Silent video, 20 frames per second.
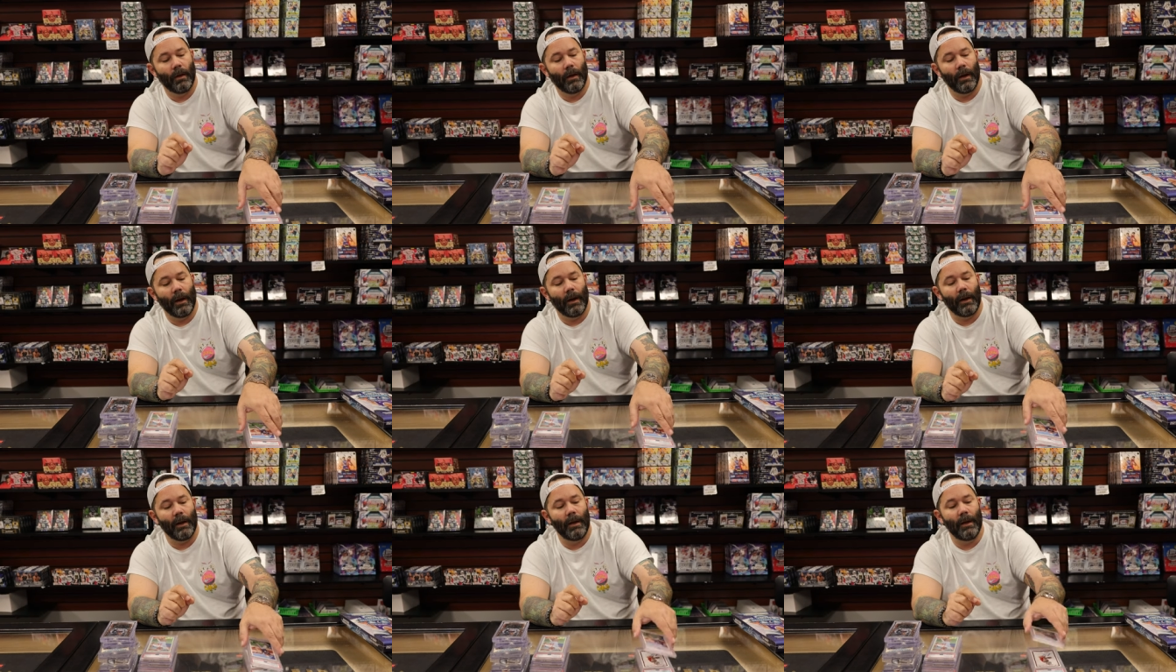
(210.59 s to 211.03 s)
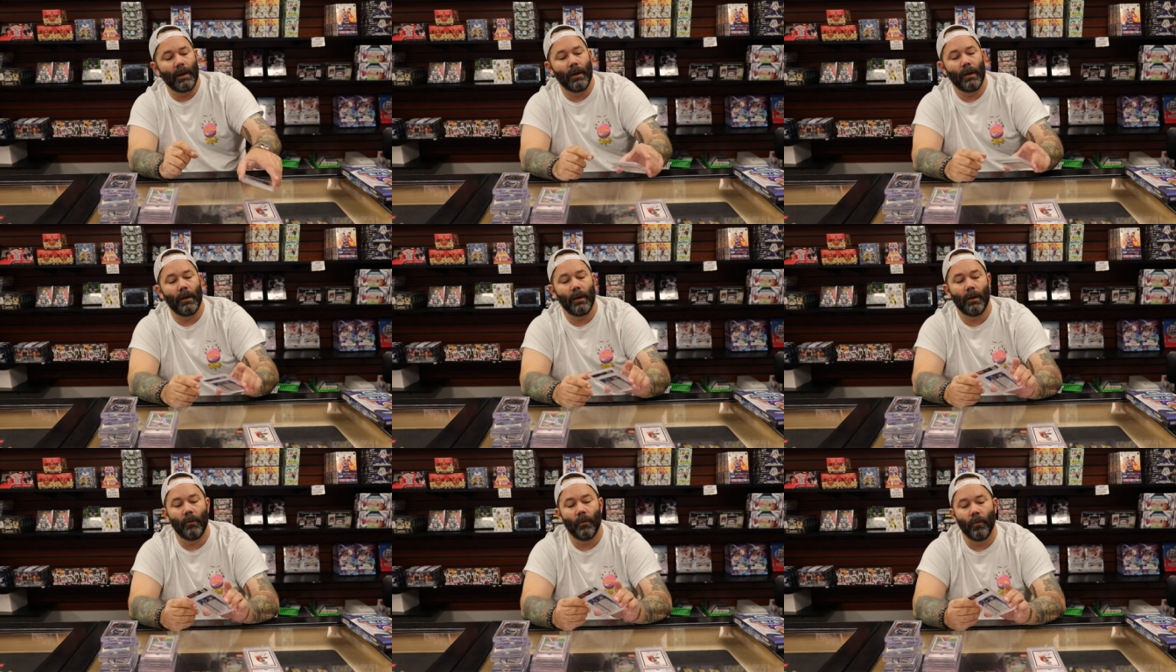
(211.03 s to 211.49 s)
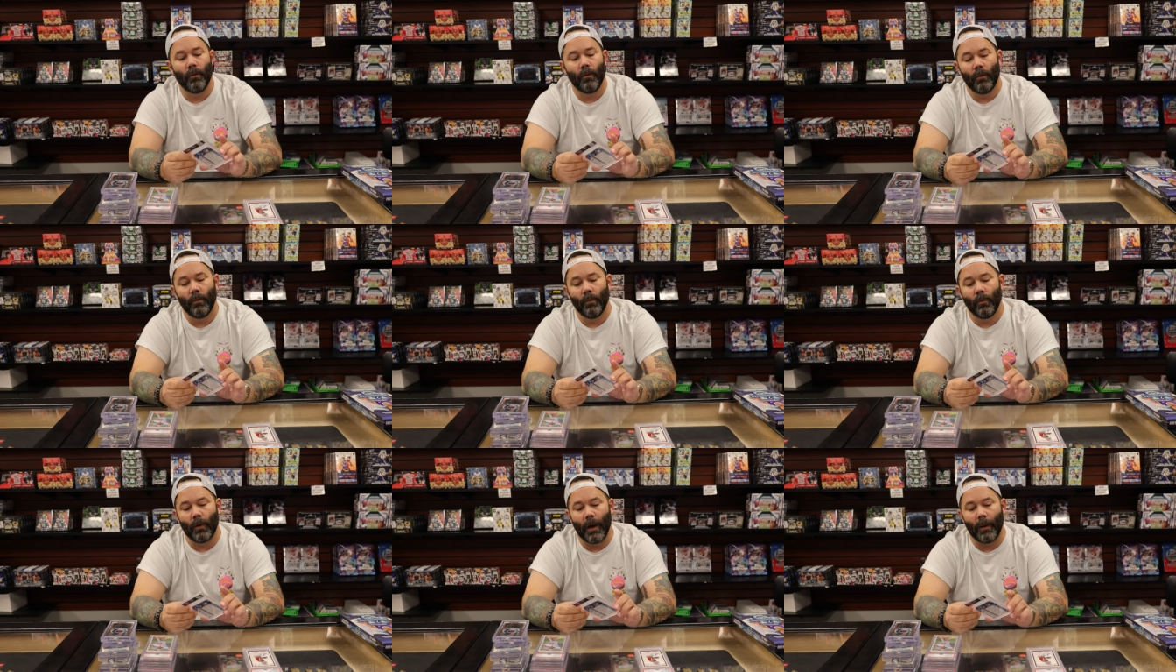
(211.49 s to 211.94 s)
Got a
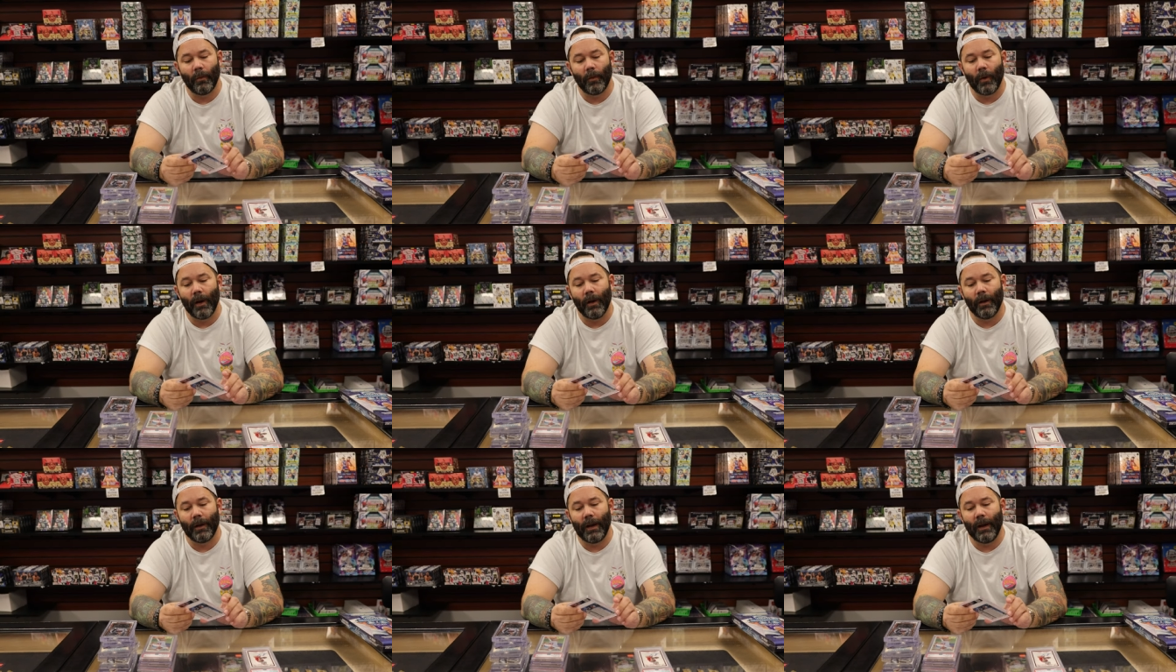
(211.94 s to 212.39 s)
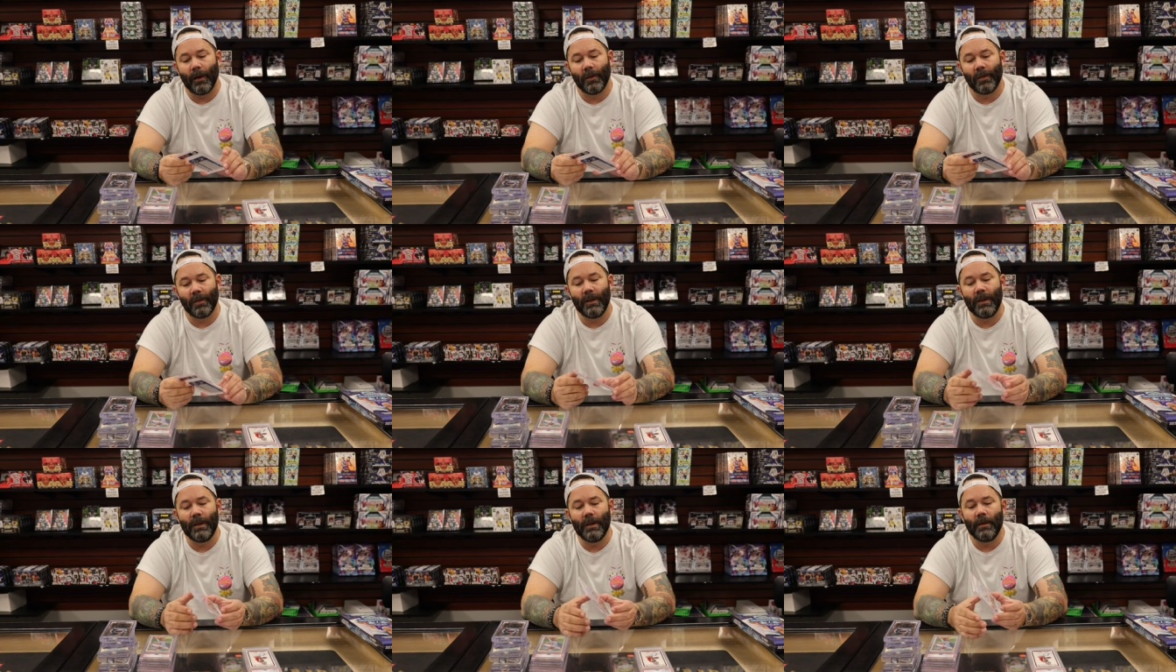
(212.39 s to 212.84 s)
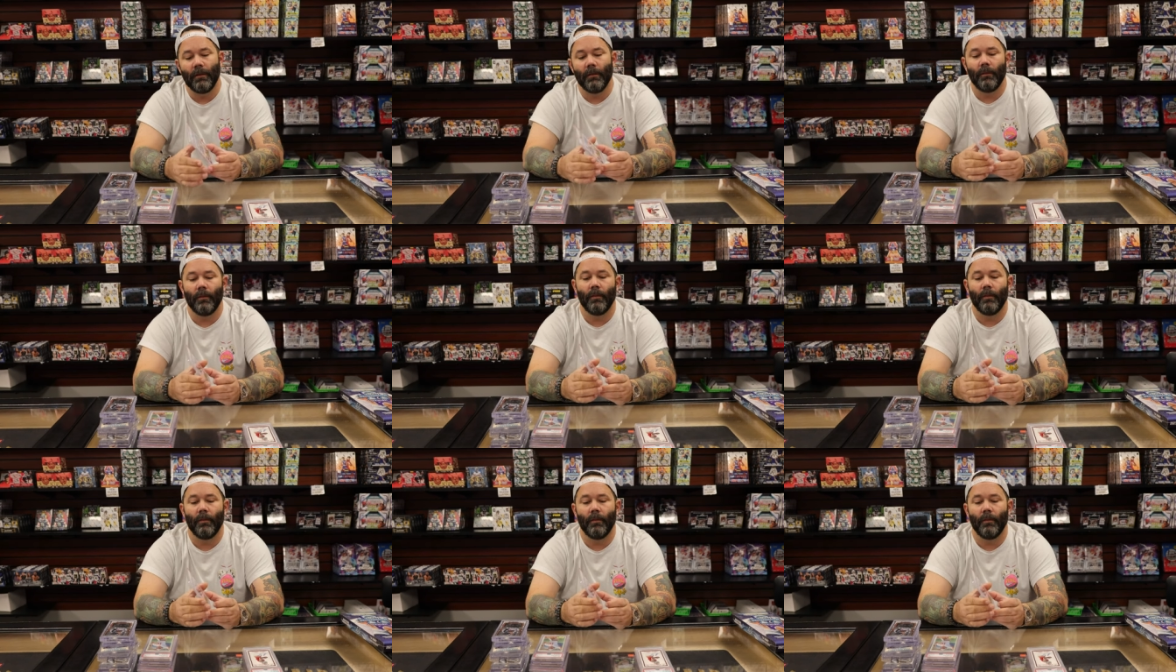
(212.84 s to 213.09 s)
Rob Gronkowski,